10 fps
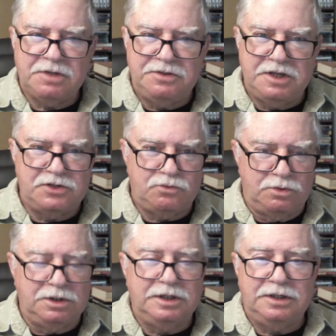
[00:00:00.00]
that's
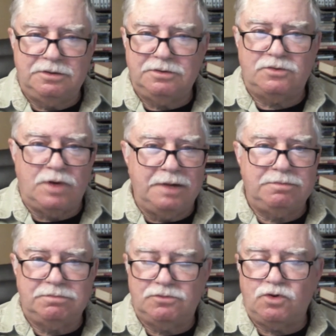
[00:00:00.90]
really quite
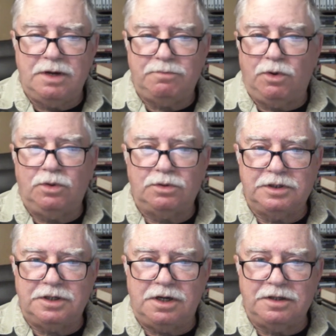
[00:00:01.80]
bold
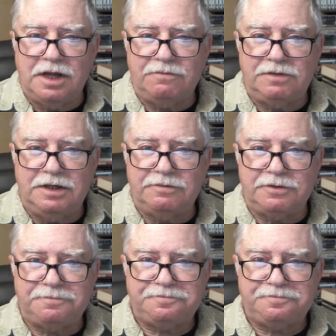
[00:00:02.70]
on that flavor.